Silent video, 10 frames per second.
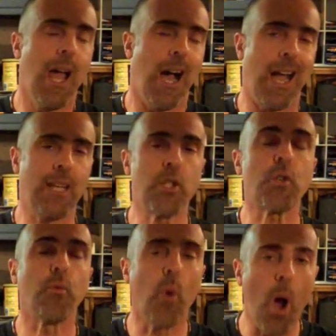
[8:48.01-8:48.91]
I
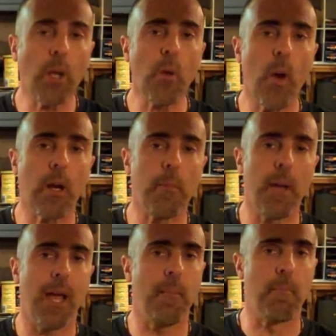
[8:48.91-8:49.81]
strongly
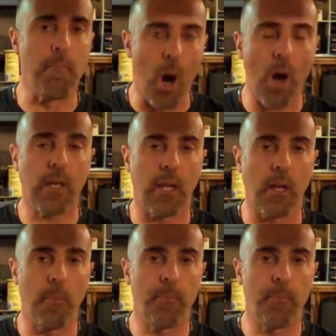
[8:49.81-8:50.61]
recommend marking